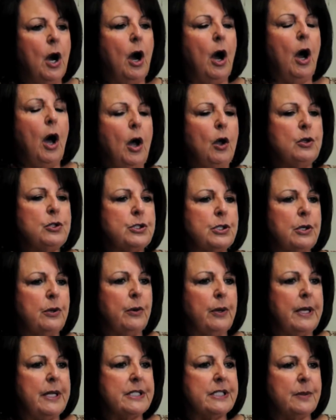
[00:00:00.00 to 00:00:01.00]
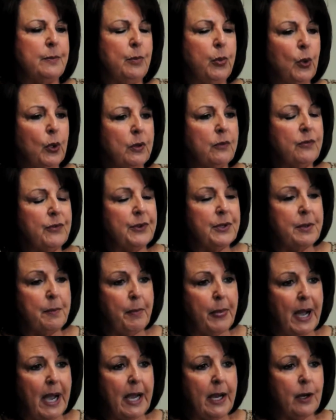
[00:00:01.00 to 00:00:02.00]
Also, it's important for the
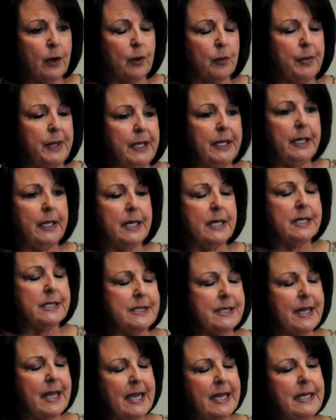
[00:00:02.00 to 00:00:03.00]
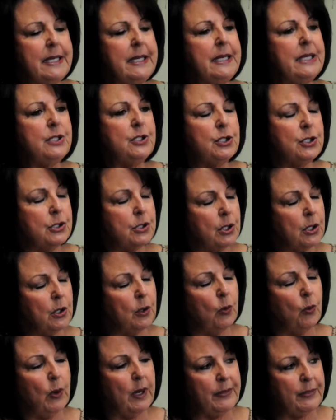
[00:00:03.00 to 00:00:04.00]
buyer because they need to know
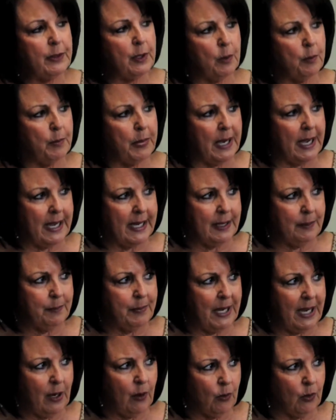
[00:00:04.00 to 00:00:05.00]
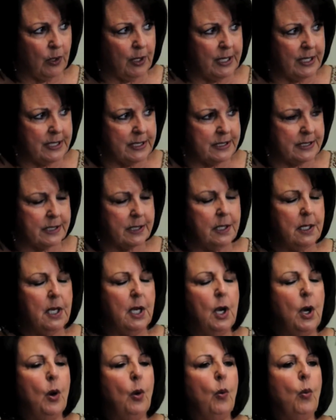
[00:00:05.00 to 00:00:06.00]
what their buying power is,
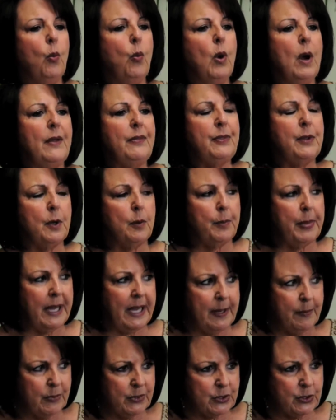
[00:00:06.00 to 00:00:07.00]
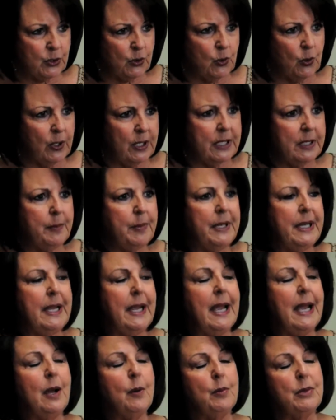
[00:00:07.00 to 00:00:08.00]
what their payments are going to be,
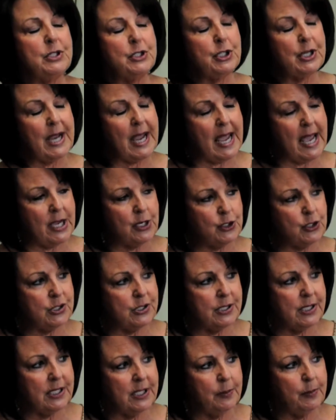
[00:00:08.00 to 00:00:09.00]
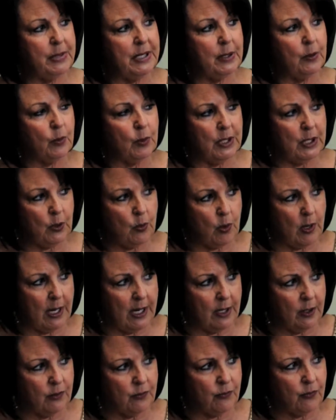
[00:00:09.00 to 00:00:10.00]
how much cash is going to be
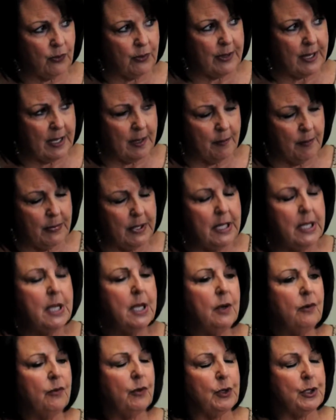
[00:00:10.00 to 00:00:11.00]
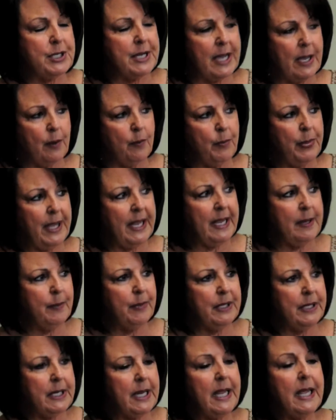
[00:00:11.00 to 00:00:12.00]
required for them for down
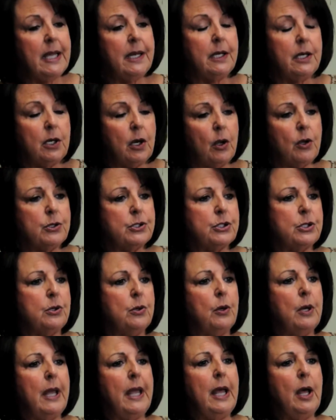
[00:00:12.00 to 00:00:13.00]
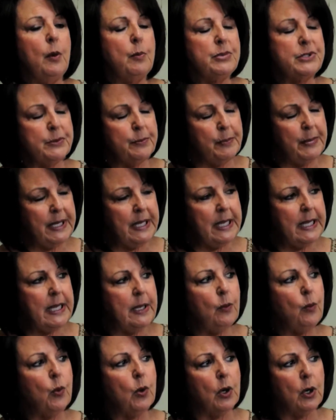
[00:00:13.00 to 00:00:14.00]
payment, and it also helps
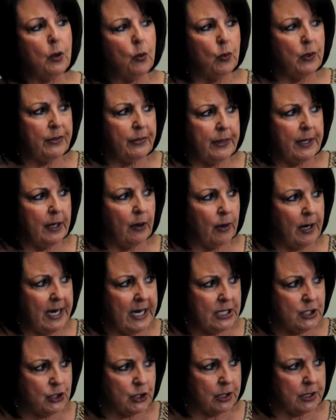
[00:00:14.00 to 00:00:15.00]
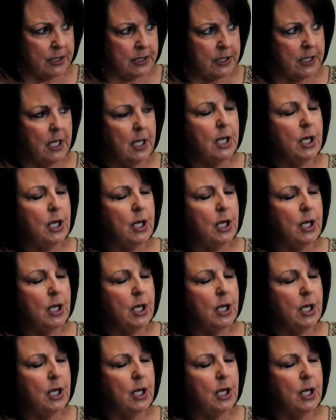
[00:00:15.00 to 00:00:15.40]
me work with their agent